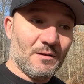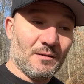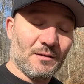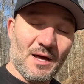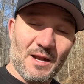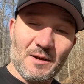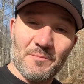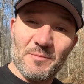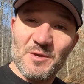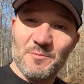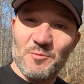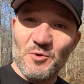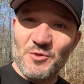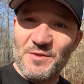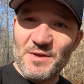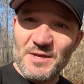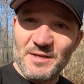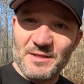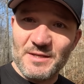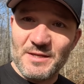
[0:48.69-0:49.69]
A lot of people
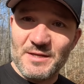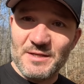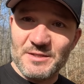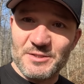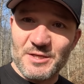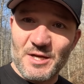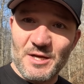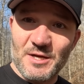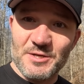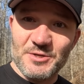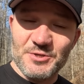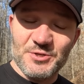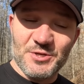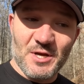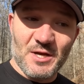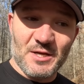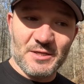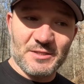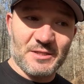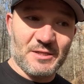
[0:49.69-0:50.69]
think that it's
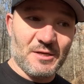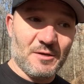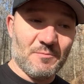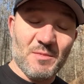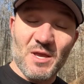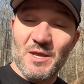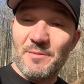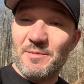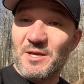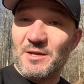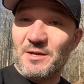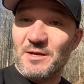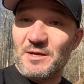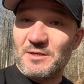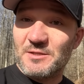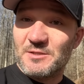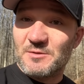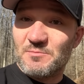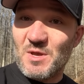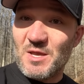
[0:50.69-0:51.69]
unjust. Maybe it
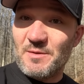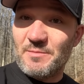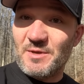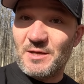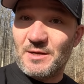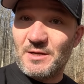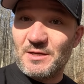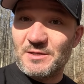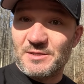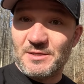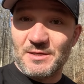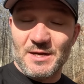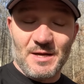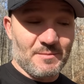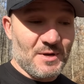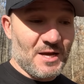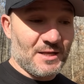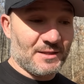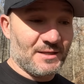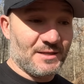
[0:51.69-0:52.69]
is, maybe it isn't.
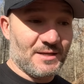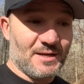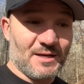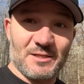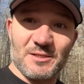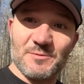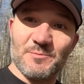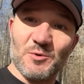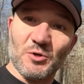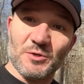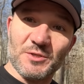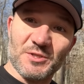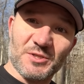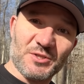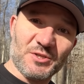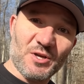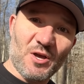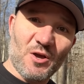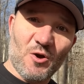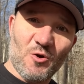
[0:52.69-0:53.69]
I'm not the expert.
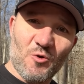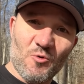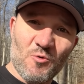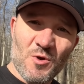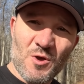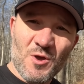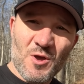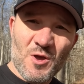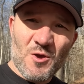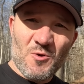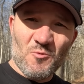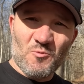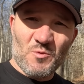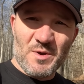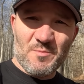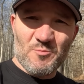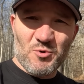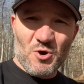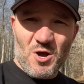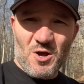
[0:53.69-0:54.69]
So
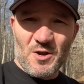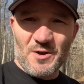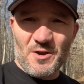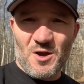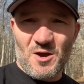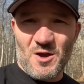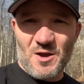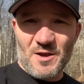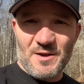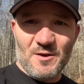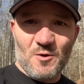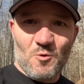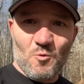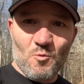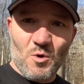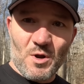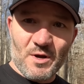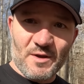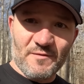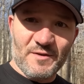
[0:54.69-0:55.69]
we brought on
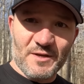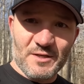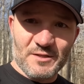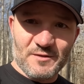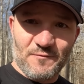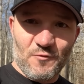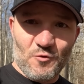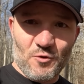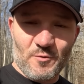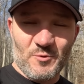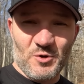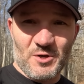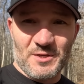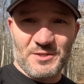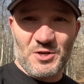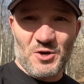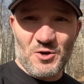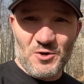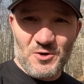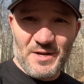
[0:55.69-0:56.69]
one of his former
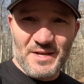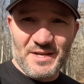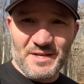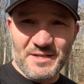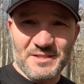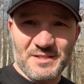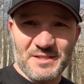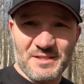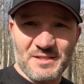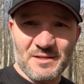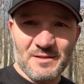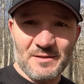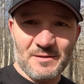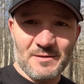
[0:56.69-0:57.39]
attorneys